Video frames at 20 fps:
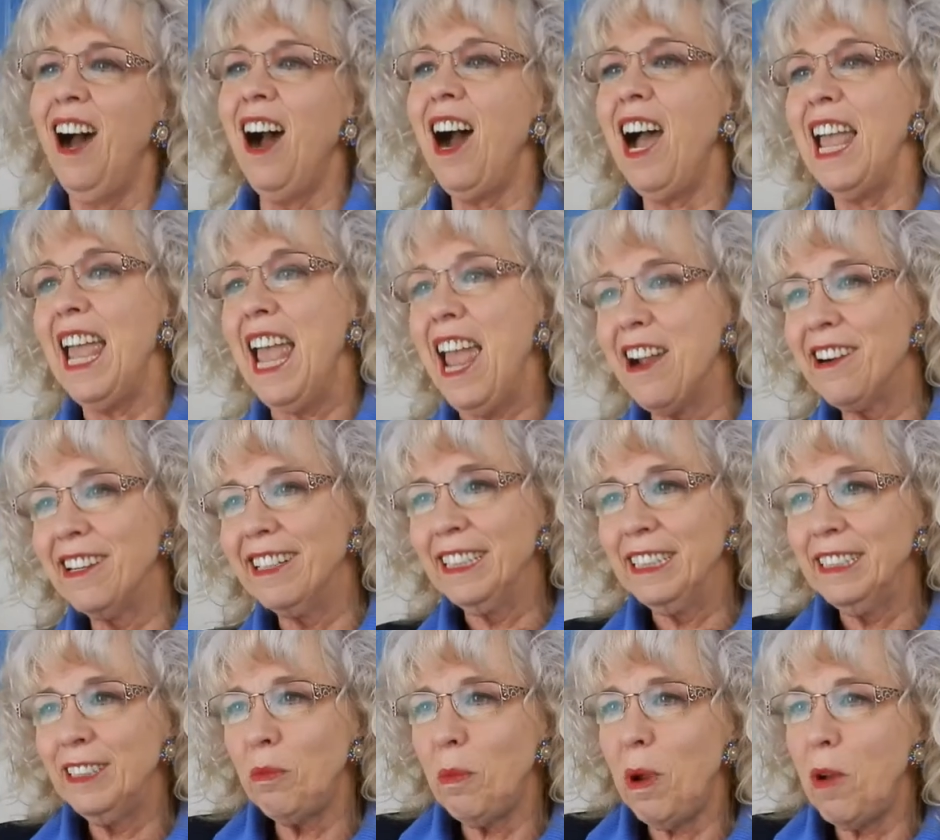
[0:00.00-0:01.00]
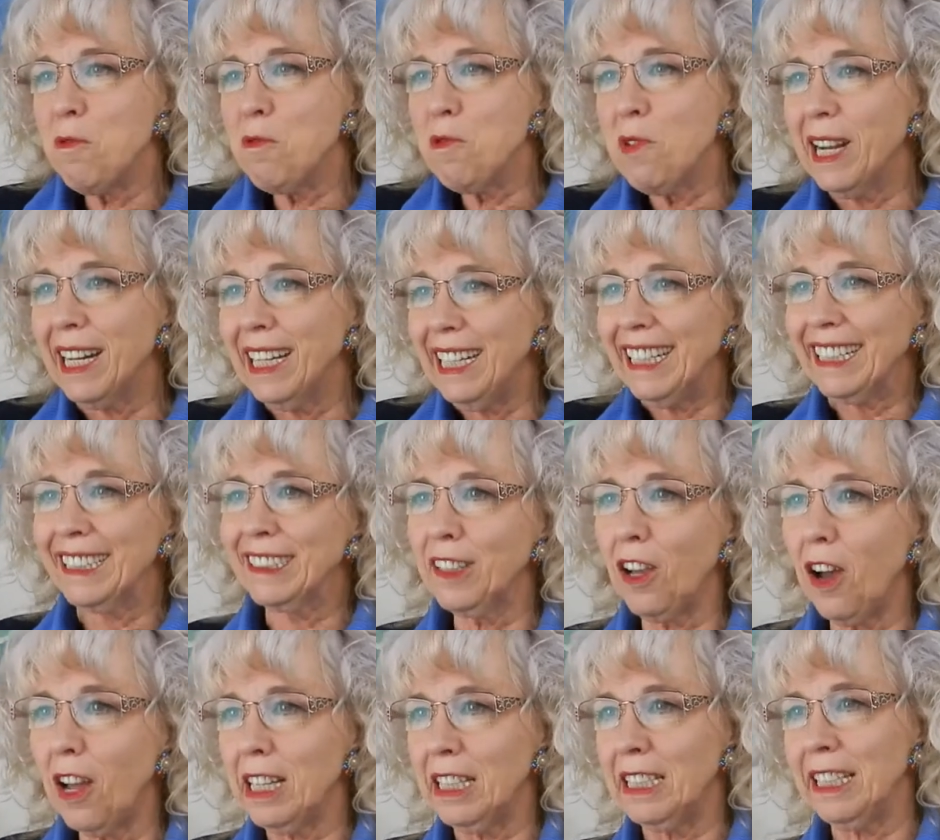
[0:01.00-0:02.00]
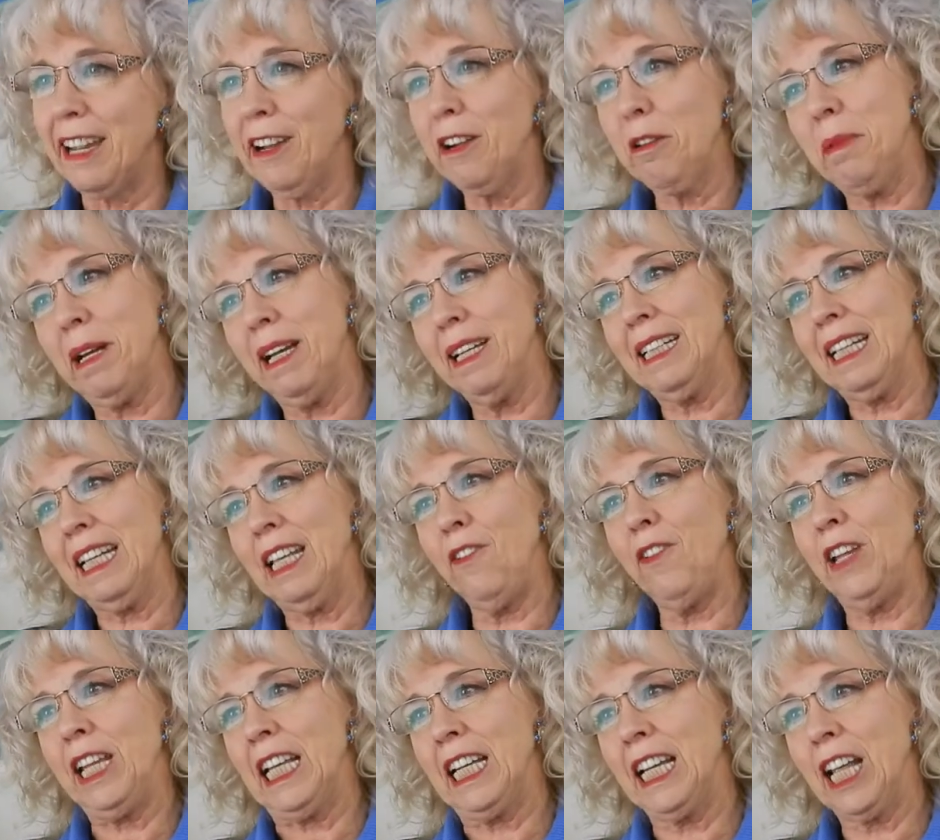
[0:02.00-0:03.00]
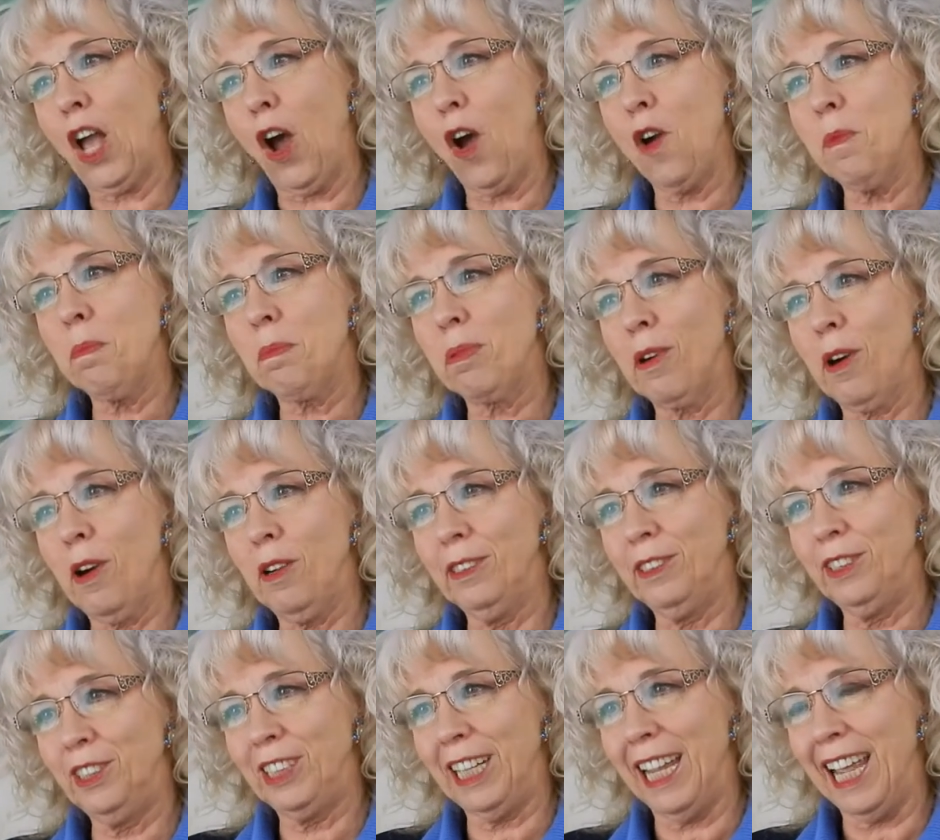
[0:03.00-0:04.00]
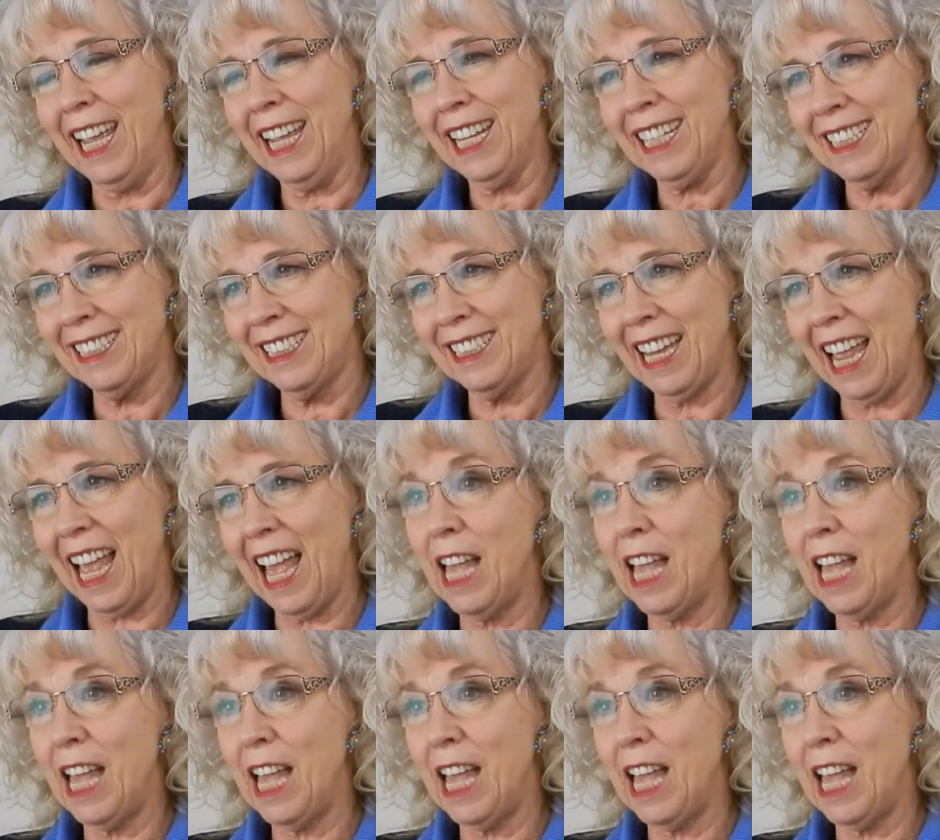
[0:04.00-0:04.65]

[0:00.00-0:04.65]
Hi Erin, we're really excited to hear about the Giving It a Go project